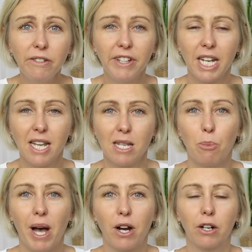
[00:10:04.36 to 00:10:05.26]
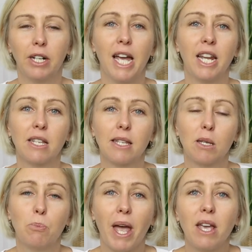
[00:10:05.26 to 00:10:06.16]
of it is about creating
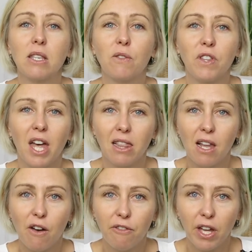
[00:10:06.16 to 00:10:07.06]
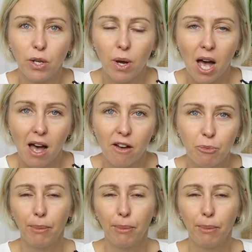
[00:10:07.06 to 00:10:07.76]
space for that love that you have.